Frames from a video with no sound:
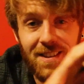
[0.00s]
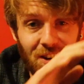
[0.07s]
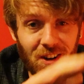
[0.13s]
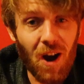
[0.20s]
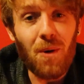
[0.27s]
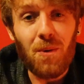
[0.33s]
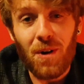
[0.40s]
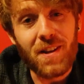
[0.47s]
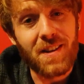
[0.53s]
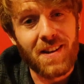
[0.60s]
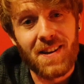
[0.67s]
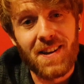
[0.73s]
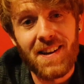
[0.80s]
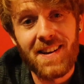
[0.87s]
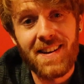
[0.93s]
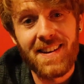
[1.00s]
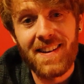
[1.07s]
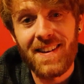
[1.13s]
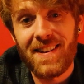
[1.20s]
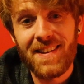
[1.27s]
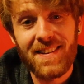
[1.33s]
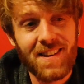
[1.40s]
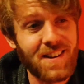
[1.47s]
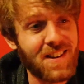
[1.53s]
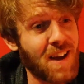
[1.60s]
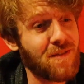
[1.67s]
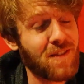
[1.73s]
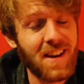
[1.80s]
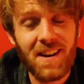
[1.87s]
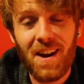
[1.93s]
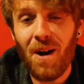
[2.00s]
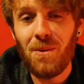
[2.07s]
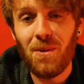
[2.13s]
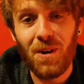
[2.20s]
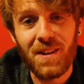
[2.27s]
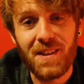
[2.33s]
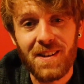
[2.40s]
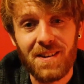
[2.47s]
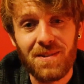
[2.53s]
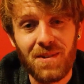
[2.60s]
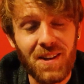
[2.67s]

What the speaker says: They're not worth it. They're definitely not worth it.